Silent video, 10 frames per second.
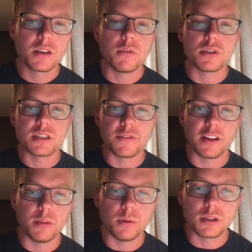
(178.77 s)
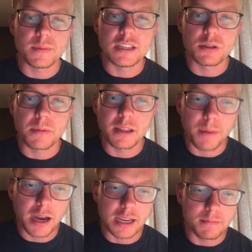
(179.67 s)
which is available to be used by the
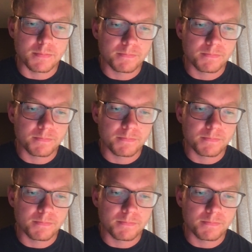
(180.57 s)
body.